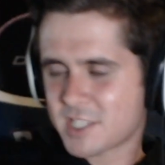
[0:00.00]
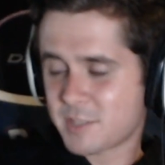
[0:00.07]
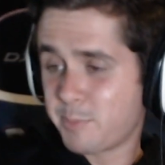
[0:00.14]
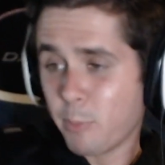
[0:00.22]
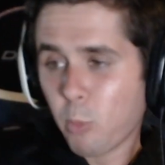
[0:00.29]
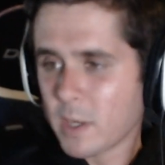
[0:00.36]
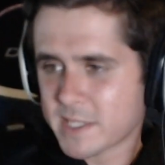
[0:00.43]

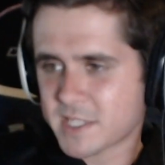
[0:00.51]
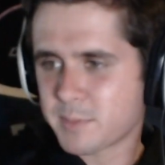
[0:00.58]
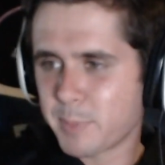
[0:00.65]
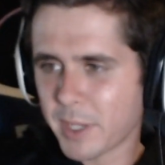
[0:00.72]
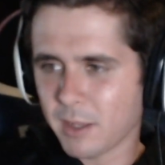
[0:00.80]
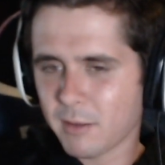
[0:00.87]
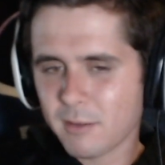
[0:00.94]
What
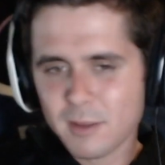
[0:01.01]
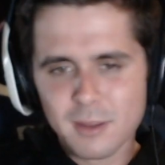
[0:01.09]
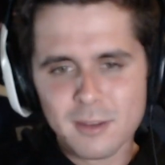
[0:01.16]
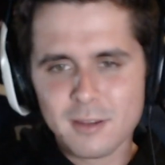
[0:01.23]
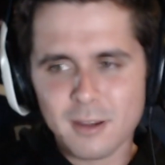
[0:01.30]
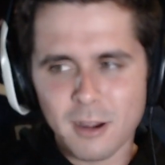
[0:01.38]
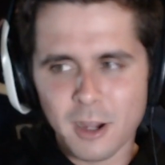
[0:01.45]
spell?
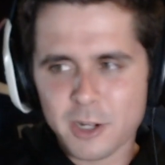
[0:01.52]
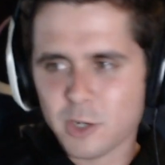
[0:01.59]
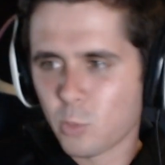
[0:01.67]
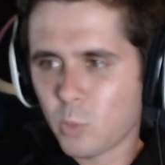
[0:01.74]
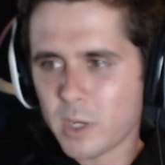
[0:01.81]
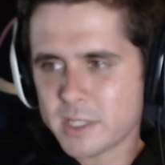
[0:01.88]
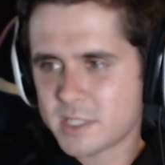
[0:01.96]
Under
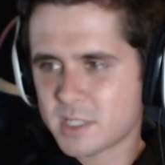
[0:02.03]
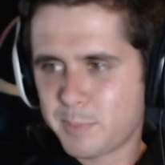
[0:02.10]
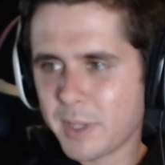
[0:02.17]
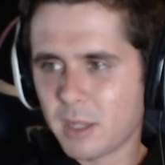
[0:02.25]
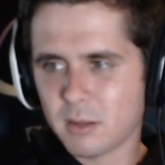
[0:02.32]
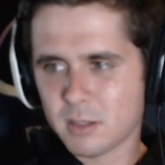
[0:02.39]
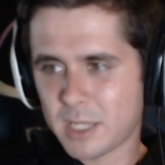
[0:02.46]
what
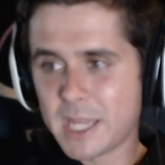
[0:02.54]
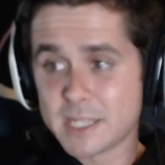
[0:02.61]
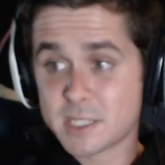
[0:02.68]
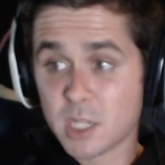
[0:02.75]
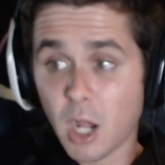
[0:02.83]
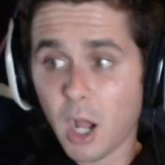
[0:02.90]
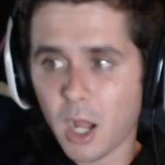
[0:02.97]
spell?
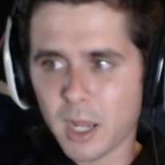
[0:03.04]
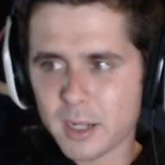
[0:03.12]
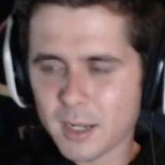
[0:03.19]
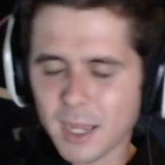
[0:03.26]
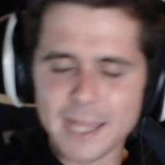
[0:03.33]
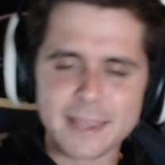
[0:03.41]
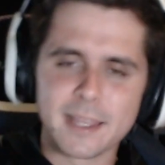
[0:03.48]
It's gone.
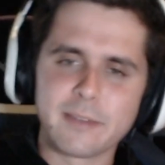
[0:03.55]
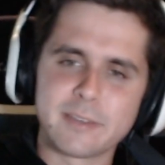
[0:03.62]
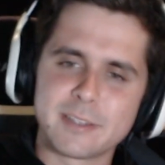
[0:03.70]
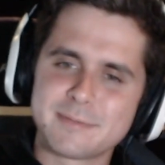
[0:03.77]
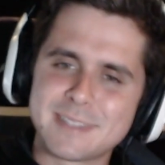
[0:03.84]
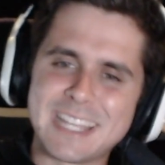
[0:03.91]
I love it.